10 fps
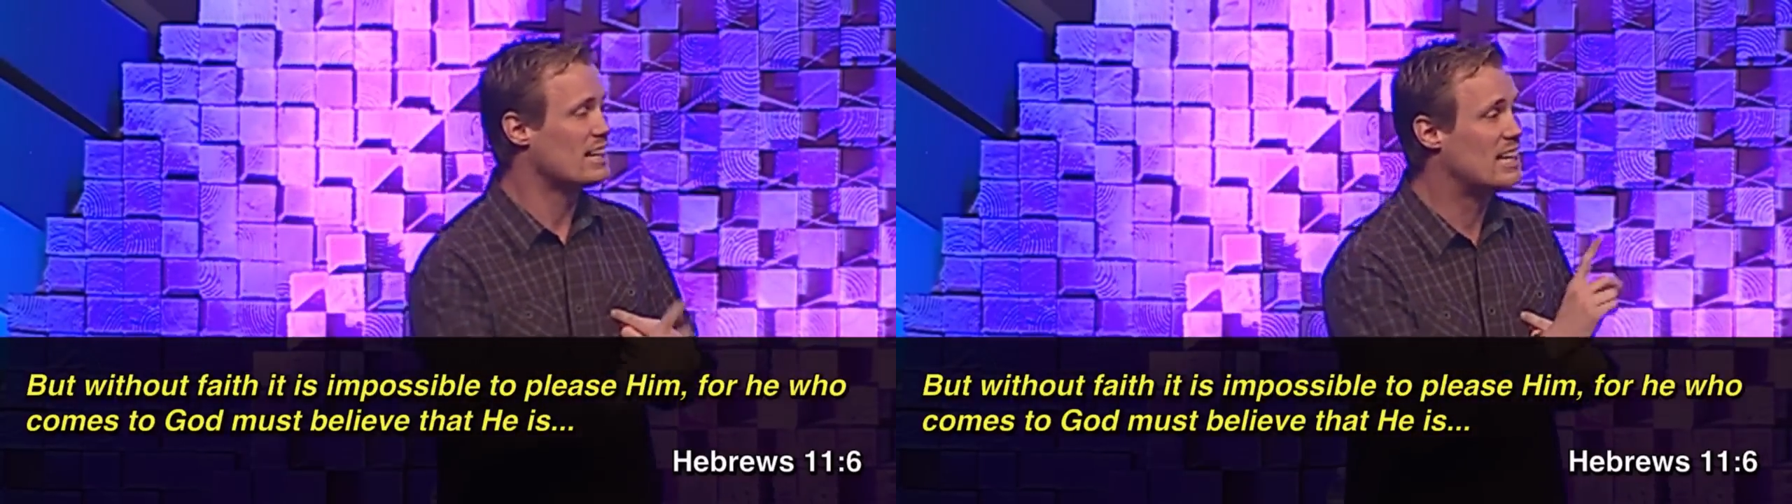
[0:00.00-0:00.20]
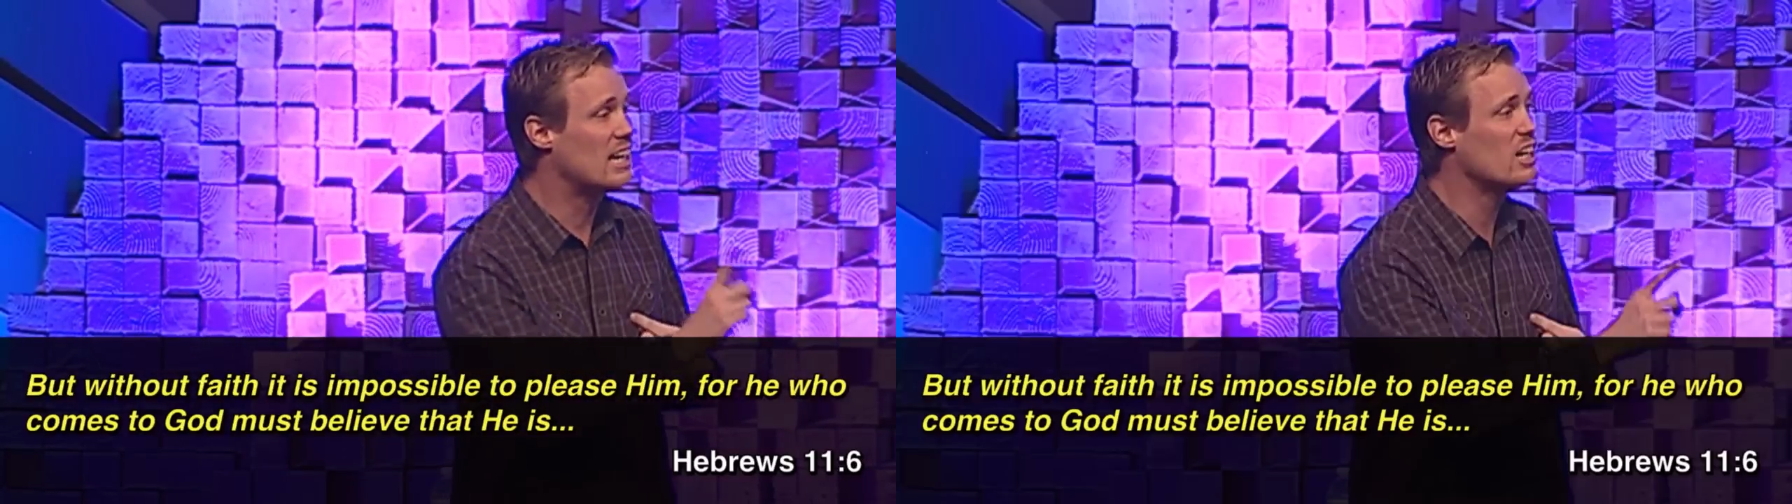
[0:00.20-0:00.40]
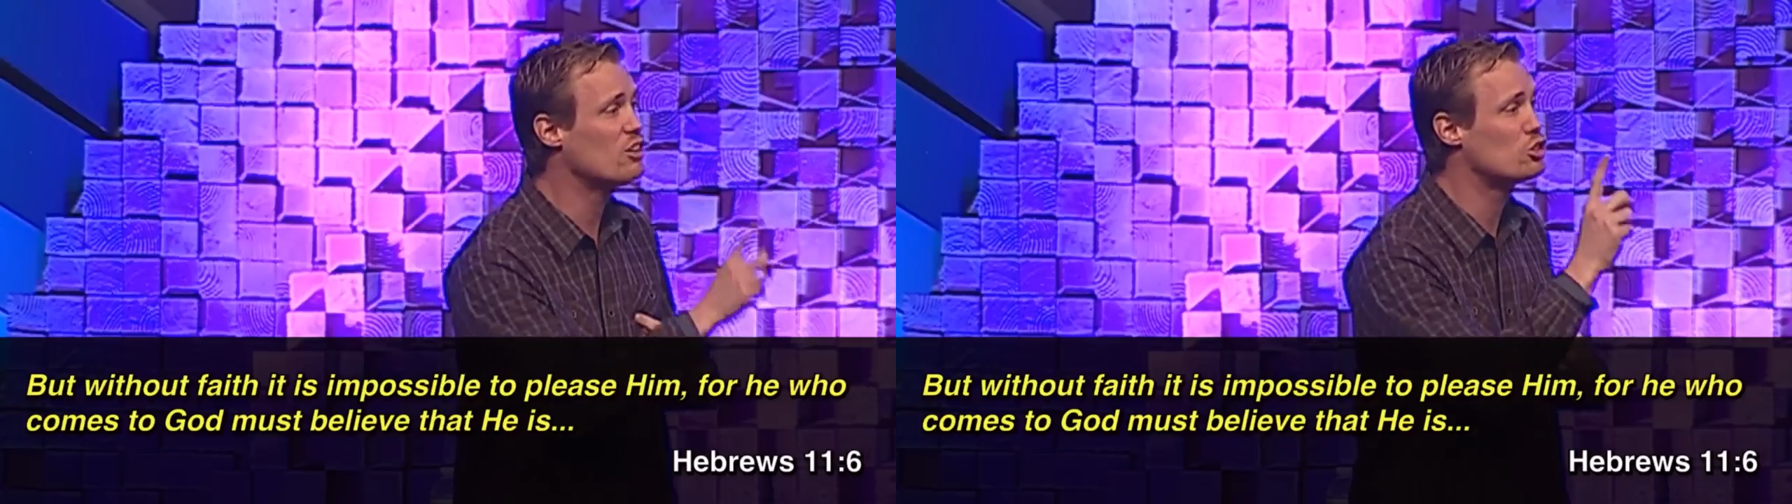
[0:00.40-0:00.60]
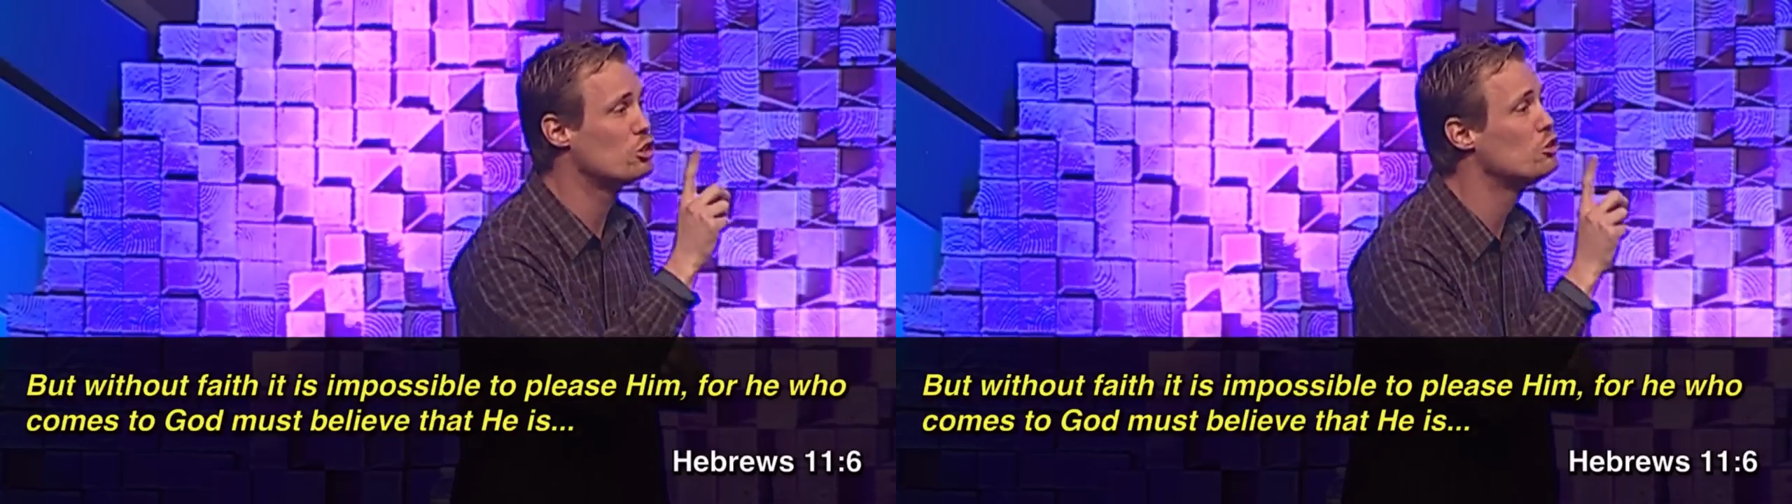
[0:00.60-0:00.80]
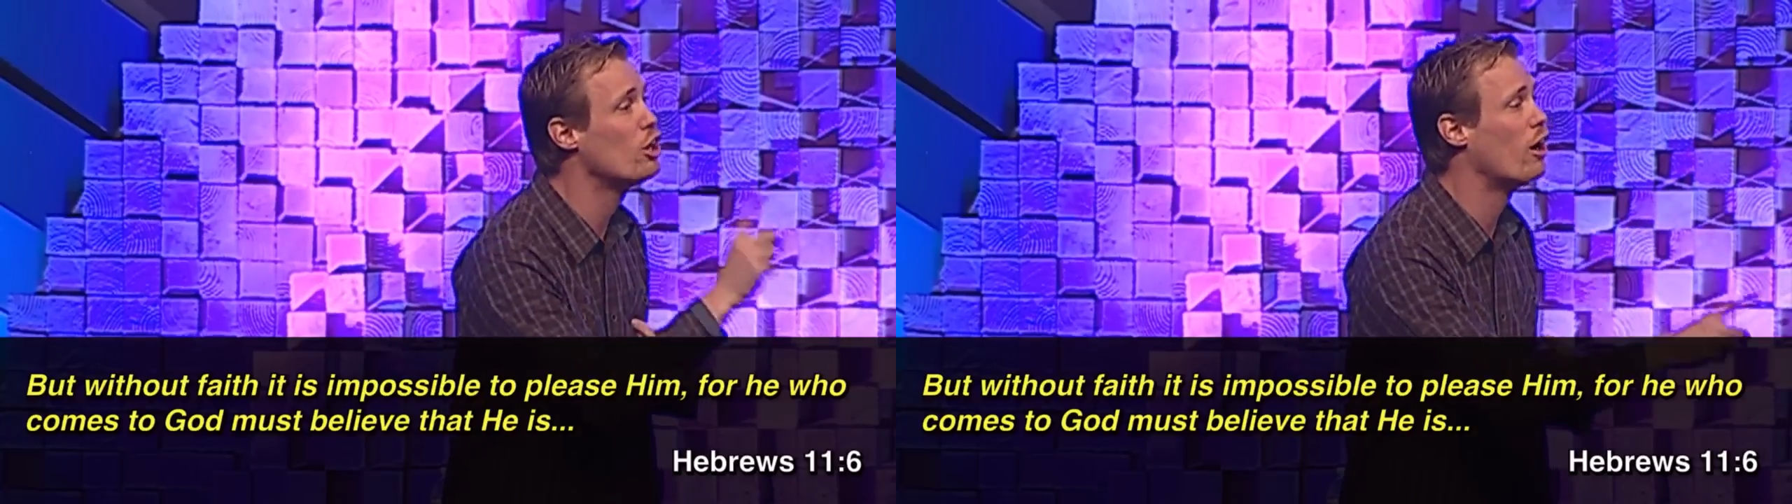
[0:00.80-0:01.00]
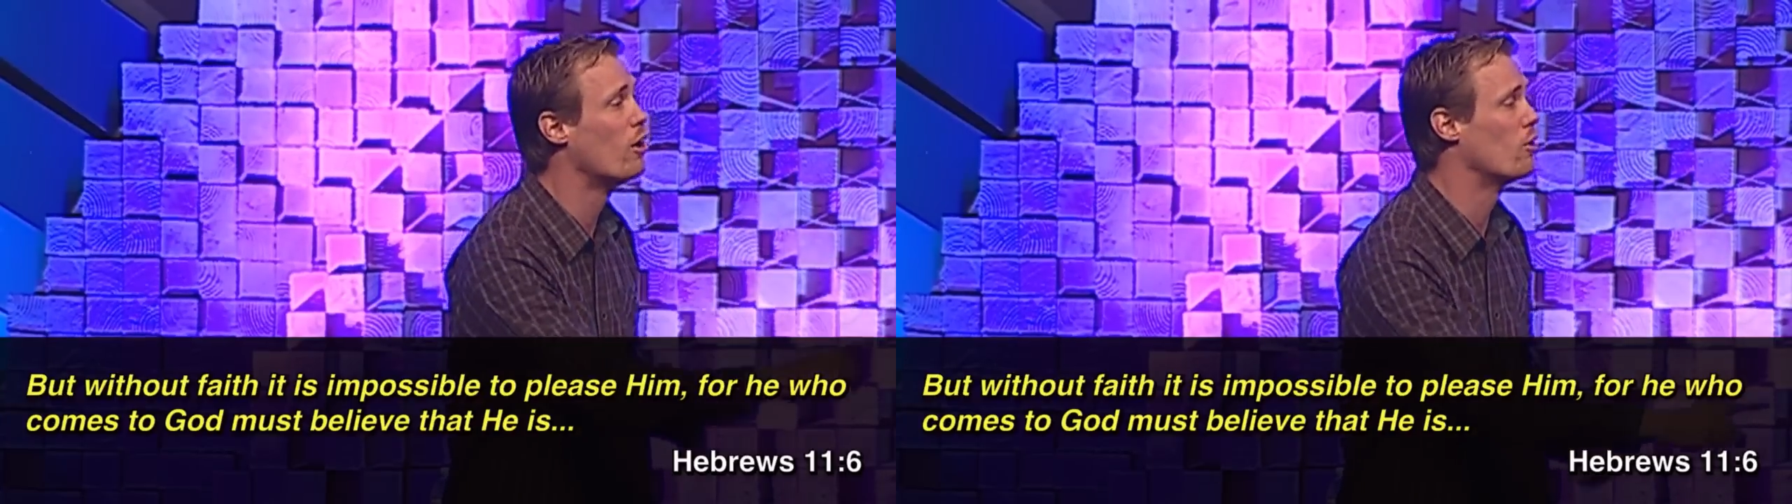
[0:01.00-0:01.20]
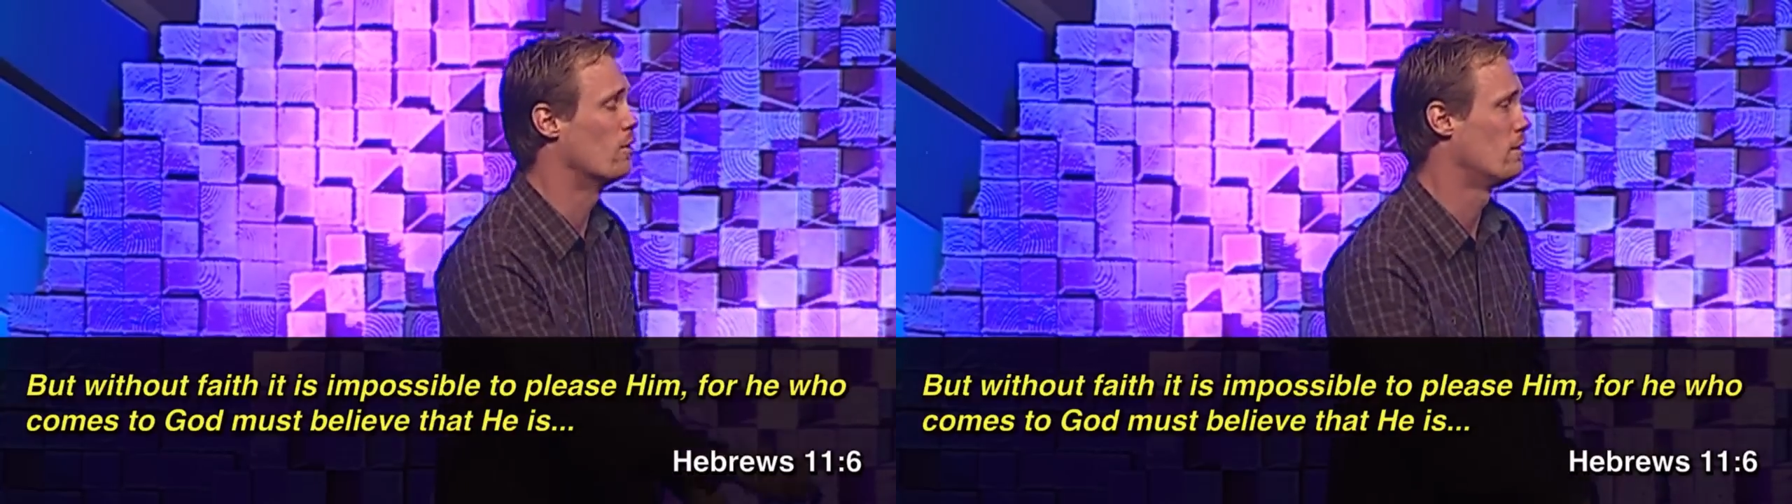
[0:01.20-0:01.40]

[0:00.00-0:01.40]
getting to know